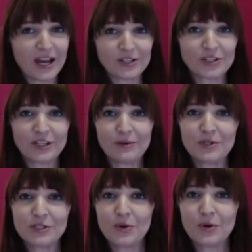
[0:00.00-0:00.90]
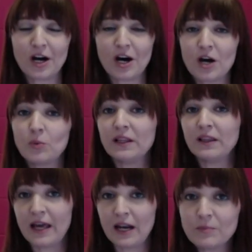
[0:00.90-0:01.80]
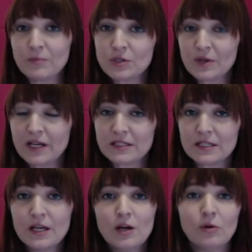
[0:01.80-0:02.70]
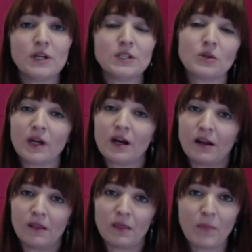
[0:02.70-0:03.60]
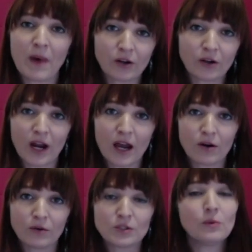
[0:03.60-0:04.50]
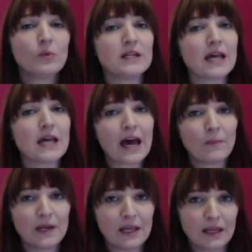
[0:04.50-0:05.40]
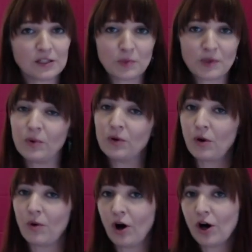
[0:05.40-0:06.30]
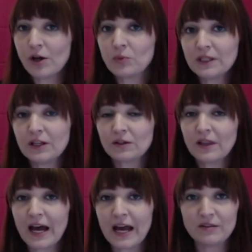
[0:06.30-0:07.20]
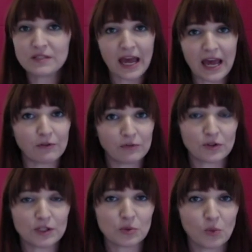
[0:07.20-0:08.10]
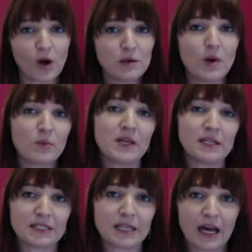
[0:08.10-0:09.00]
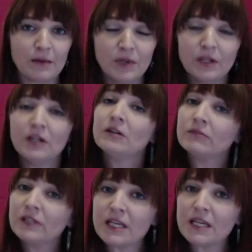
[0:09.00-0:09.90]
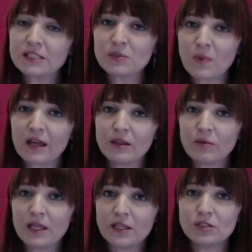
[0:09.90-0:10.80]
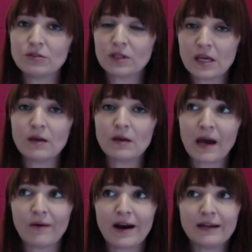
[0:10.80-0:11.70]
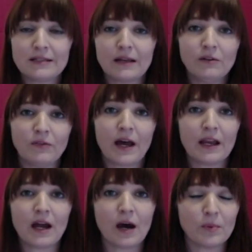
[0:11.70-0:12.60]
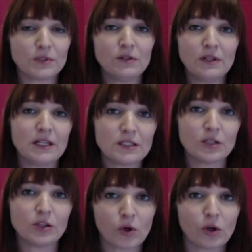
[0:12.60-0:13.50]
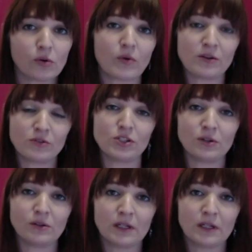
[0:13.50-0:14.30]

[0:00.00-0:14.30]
actually was going on, what led up to it, what's going on in the background, what's happening as people go on with their lives after this one moment in time. Really expand the way that you think about identifying opportunities in the world around you.